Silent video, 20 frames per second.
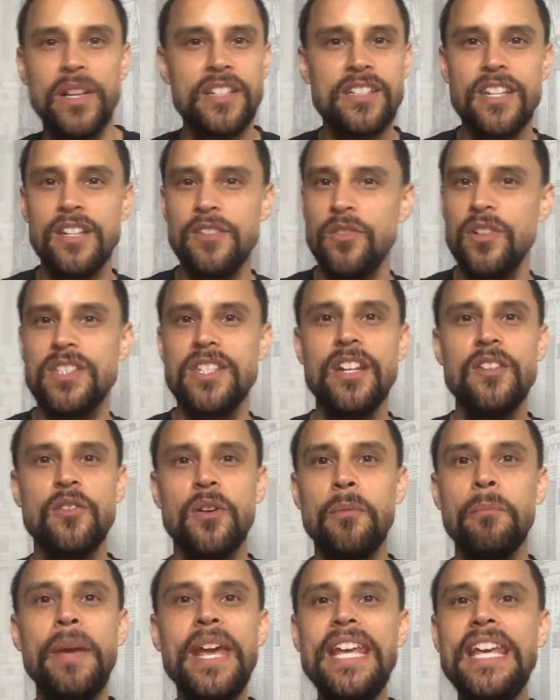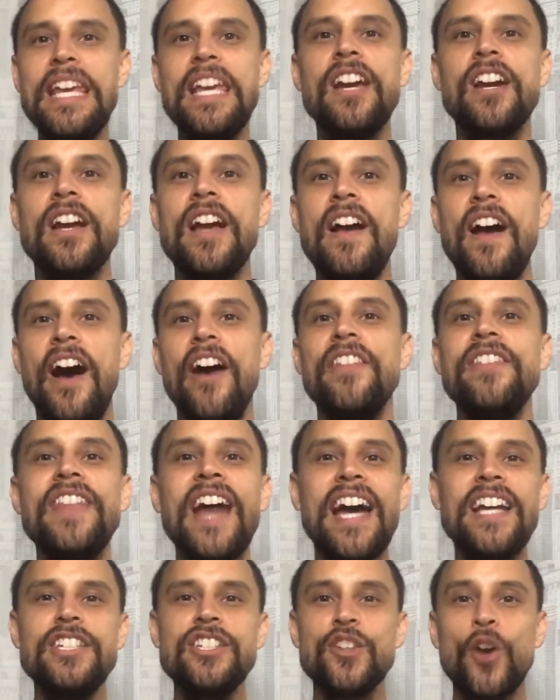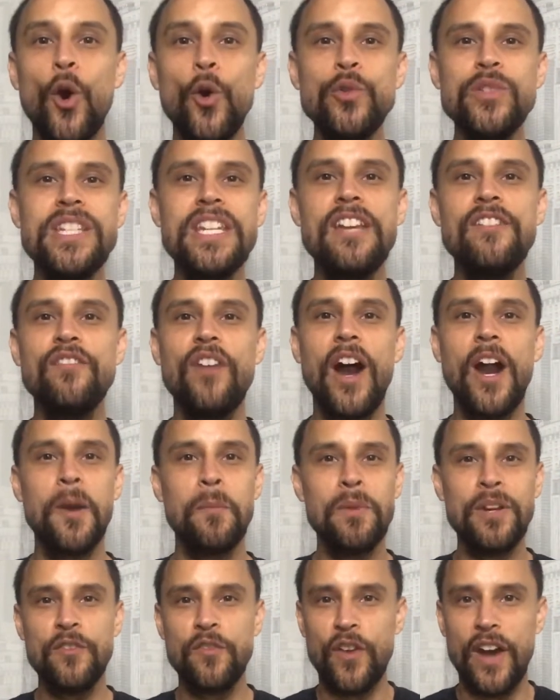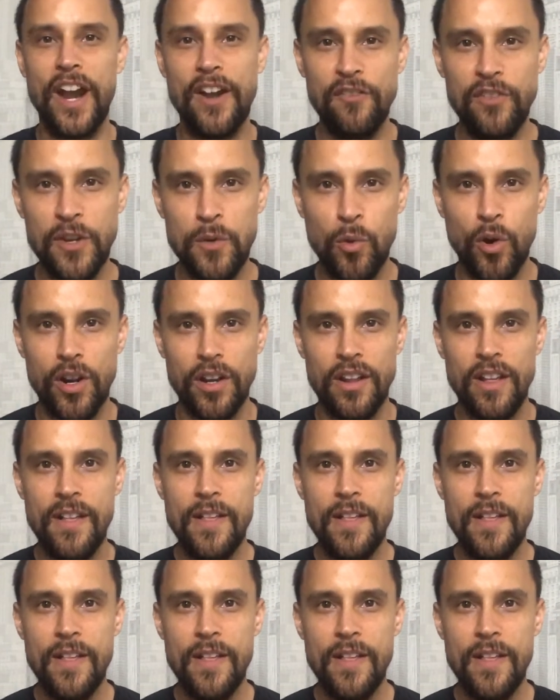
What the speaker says: etc., and making a nice, cozy environment for everyone,